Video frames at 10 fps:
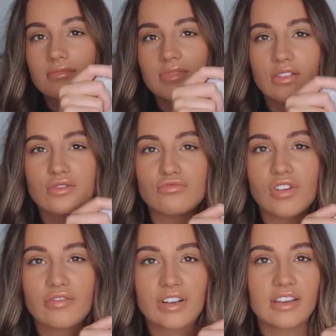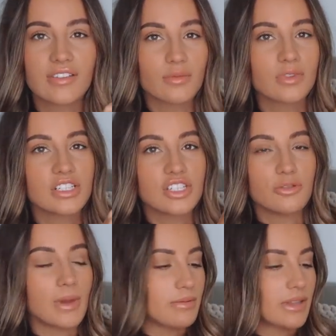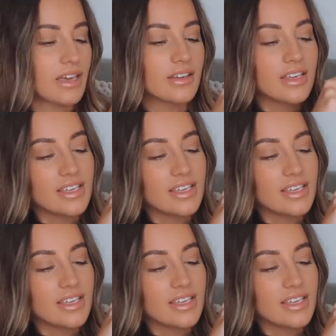Rouse ruffling around with the tissue paper there.